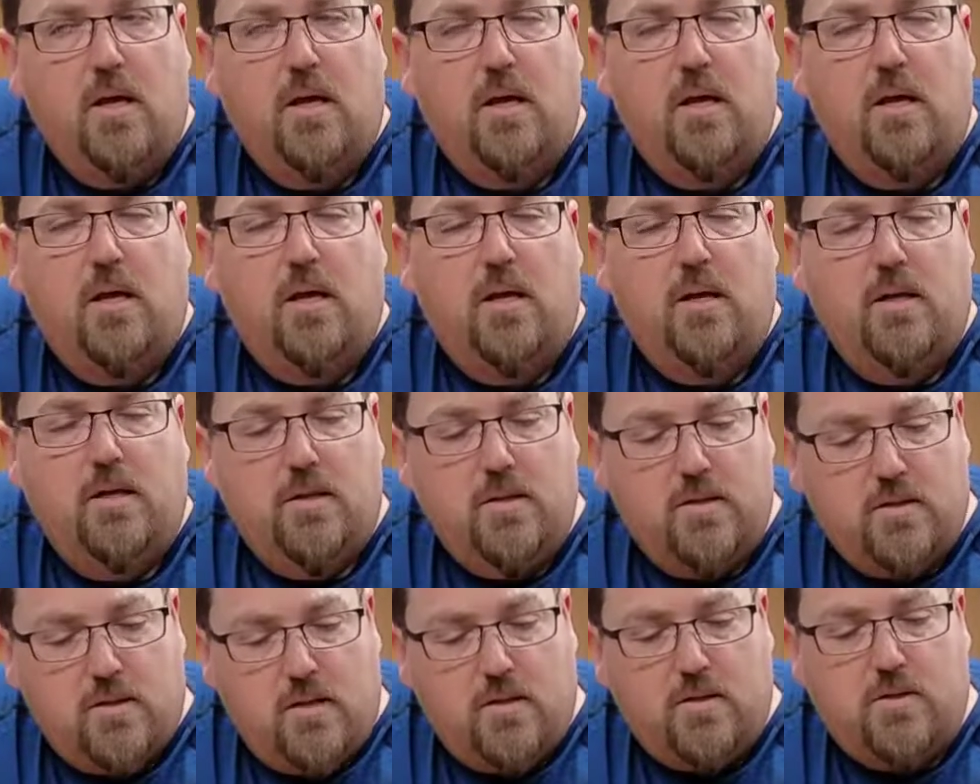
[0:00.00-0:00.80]
It
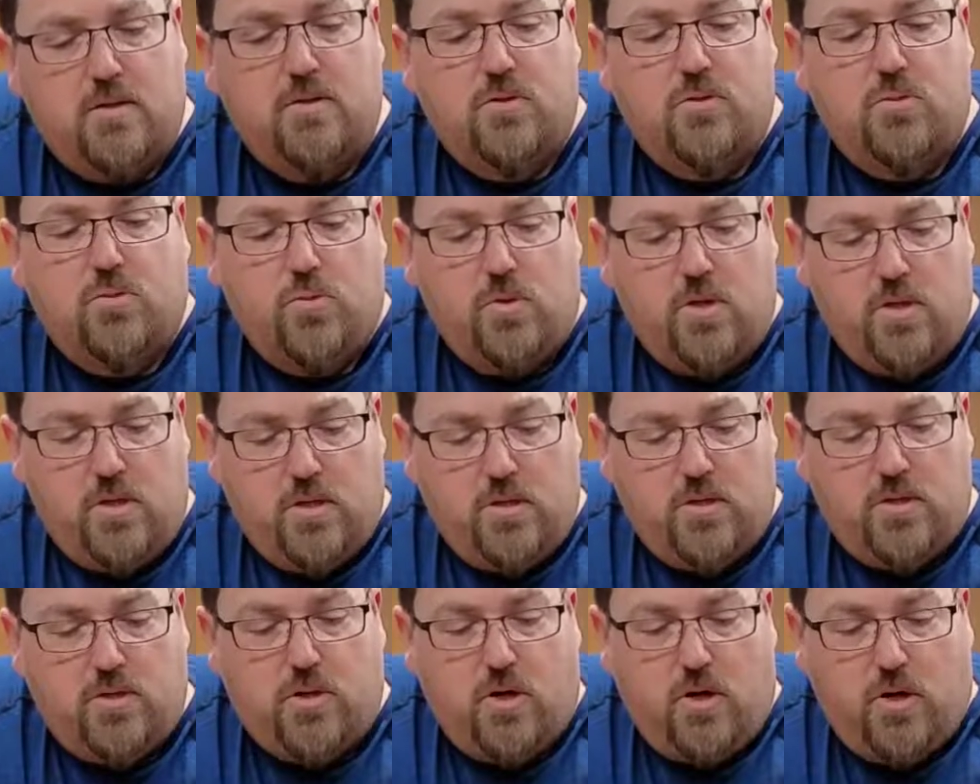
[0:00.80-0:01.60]
is a
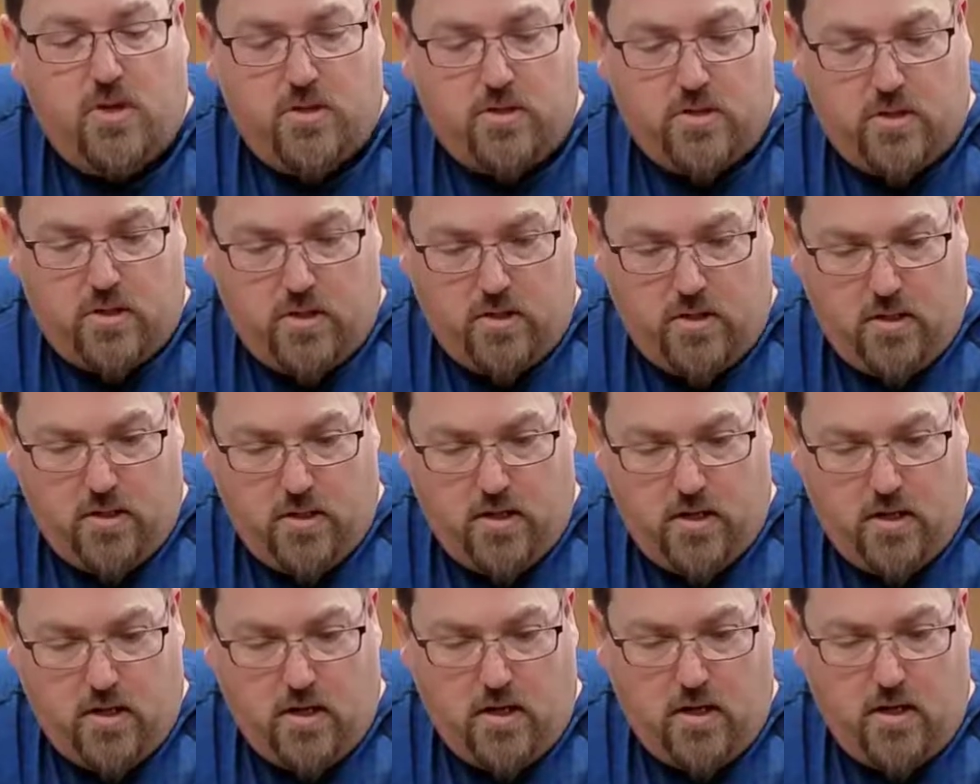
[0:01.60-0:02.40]
sweet charger.
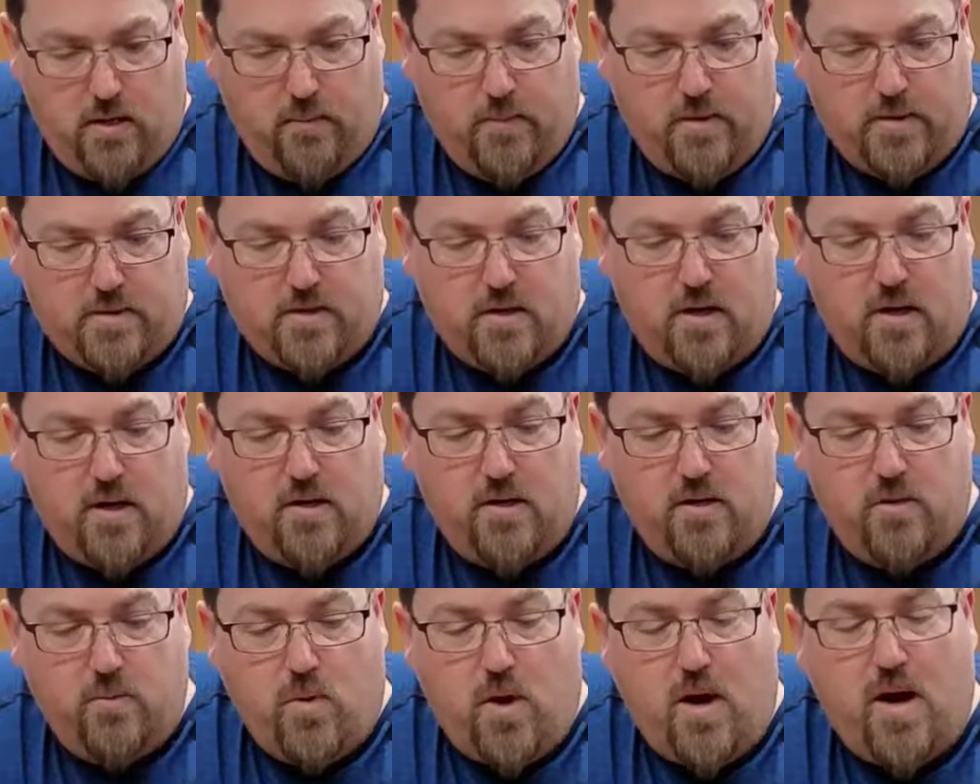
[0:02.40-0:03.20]
It's
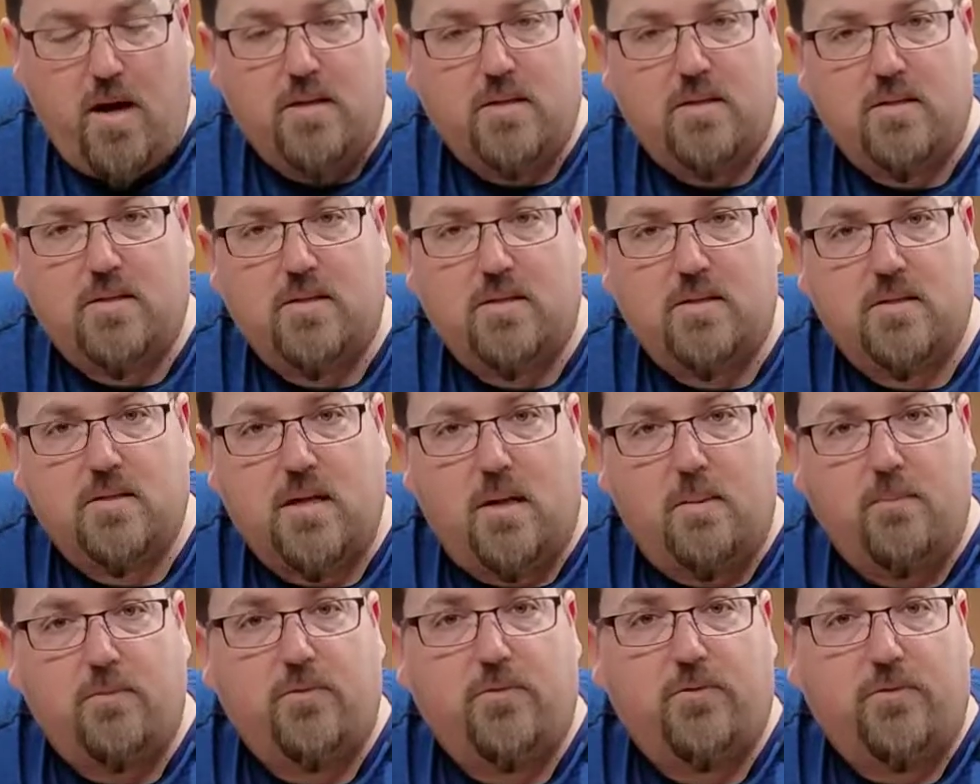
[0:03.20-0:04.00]
100 watts
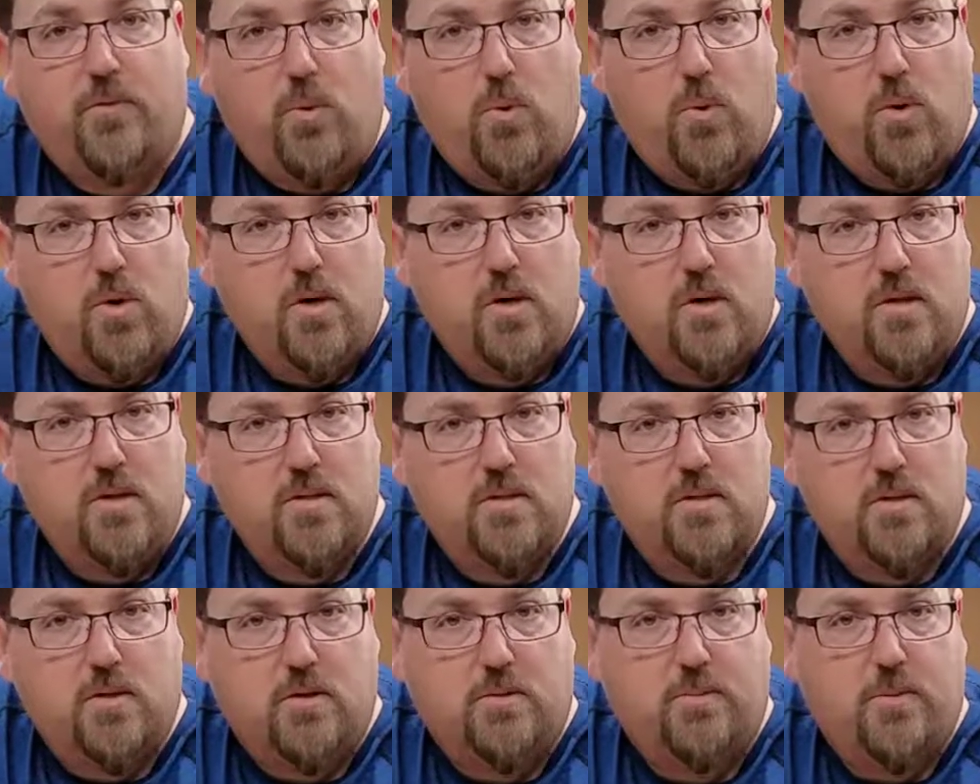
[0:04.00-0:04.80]
times 4,
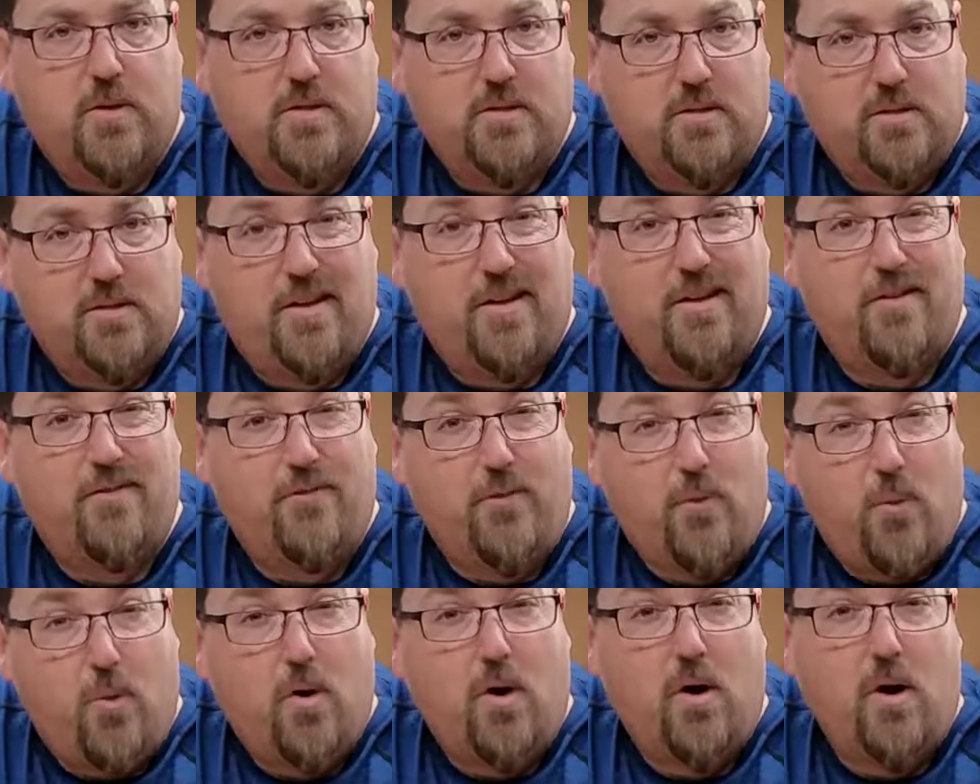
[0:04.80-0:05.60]
so it's basically like
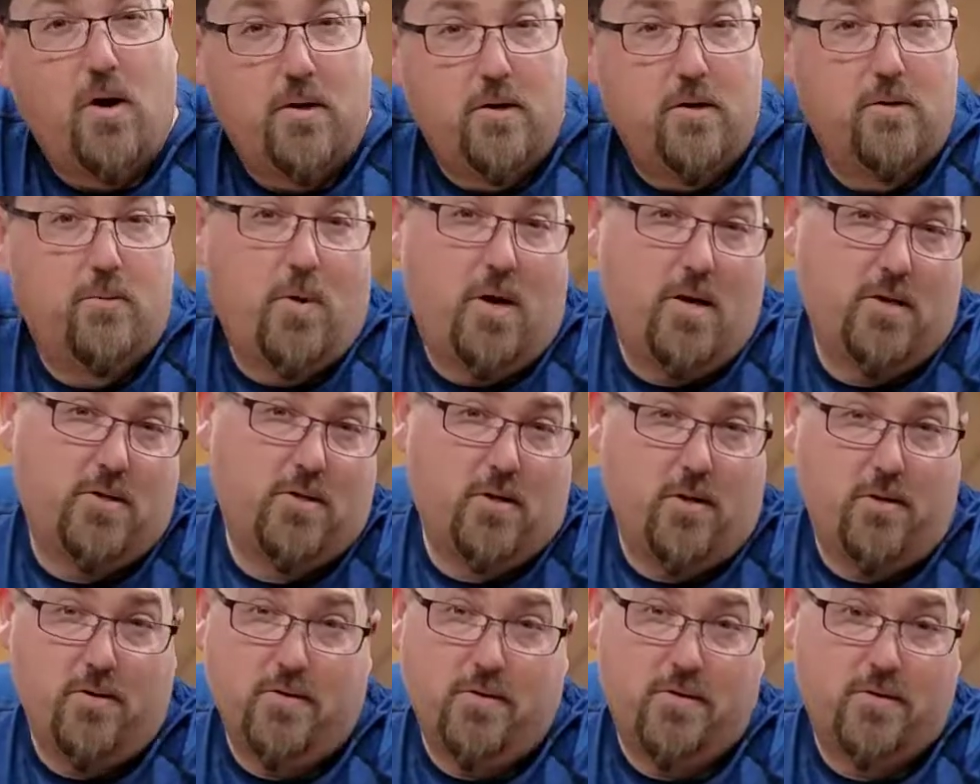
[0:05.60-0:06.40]
400 watt
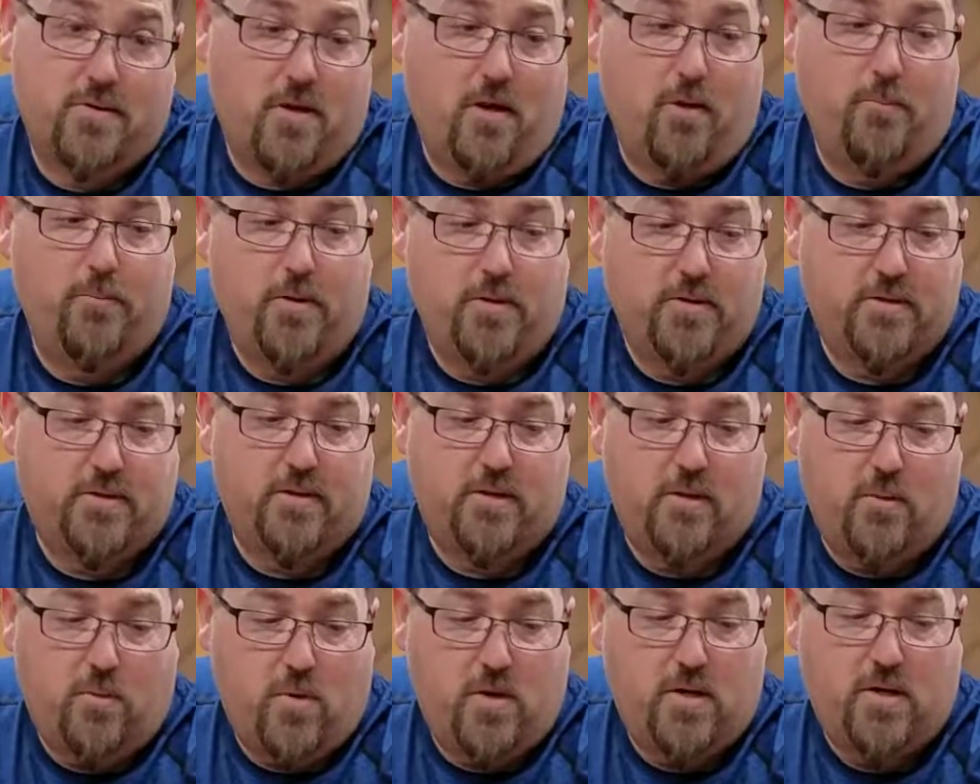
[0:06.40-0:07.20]
chargers all built
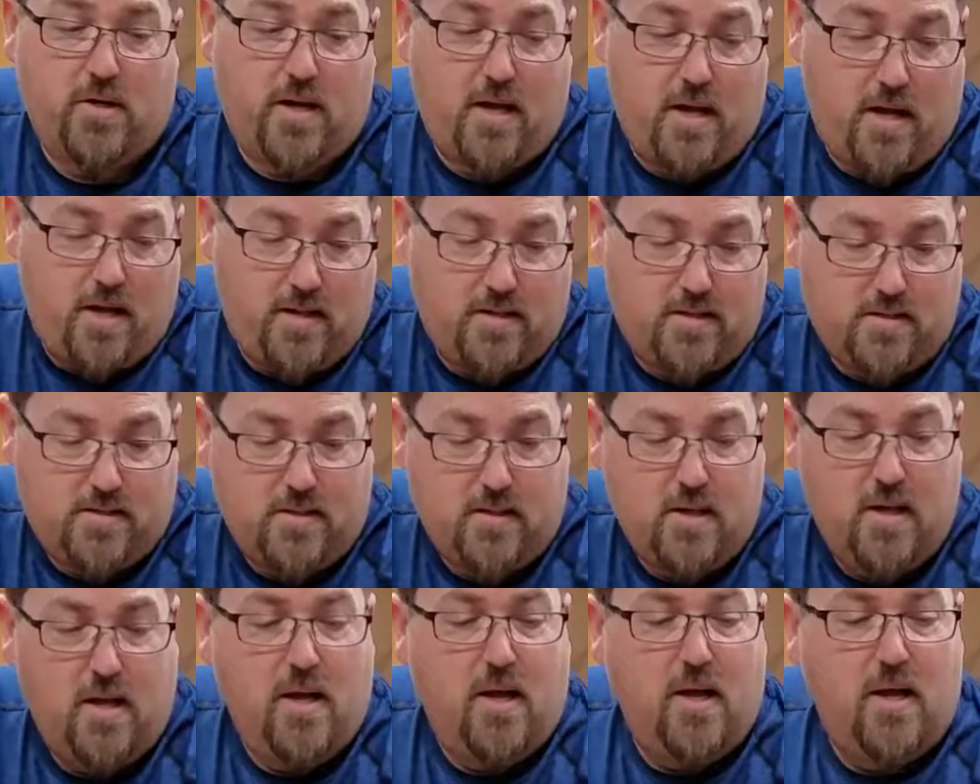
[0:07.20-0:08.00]
into one
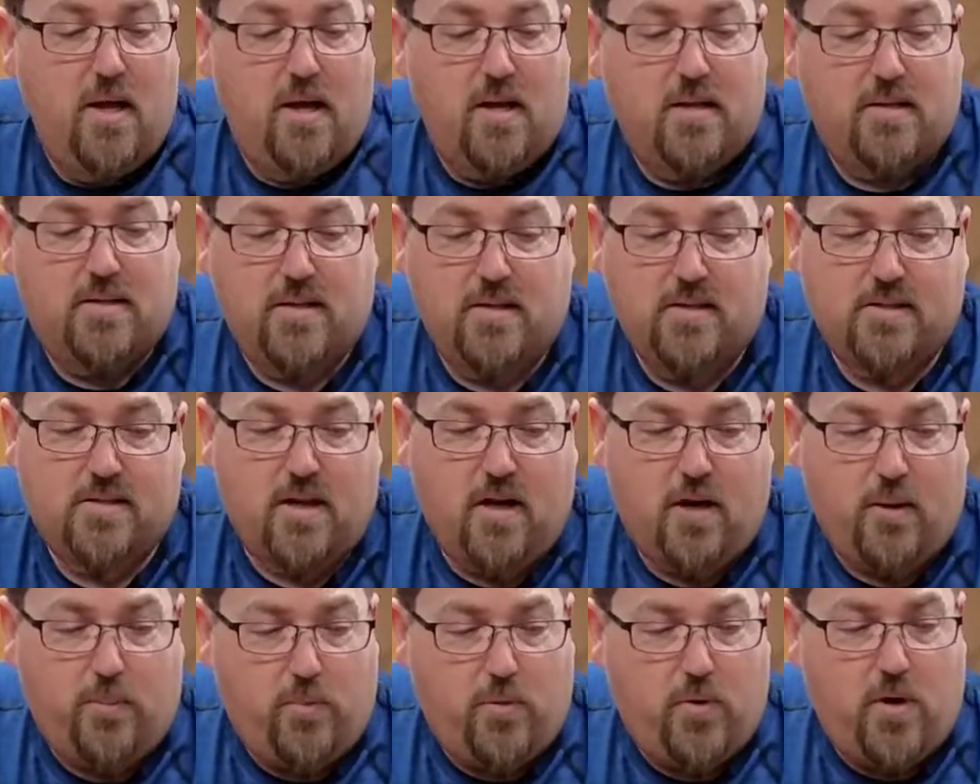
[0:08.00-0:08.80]
case. Sits
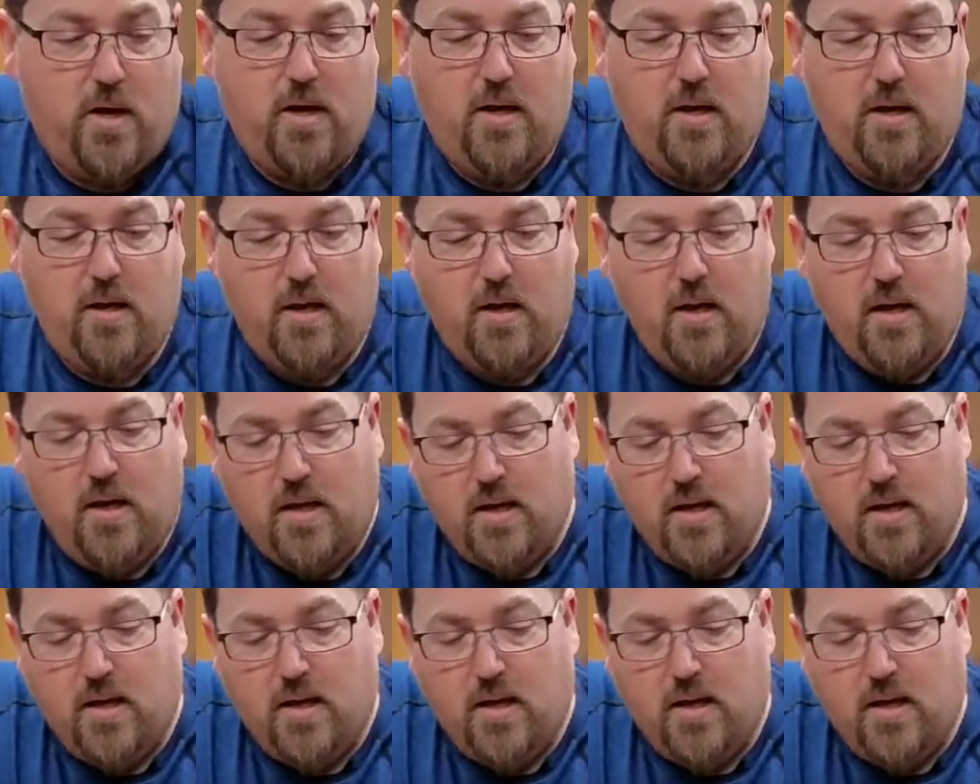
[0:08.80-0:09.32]
upright.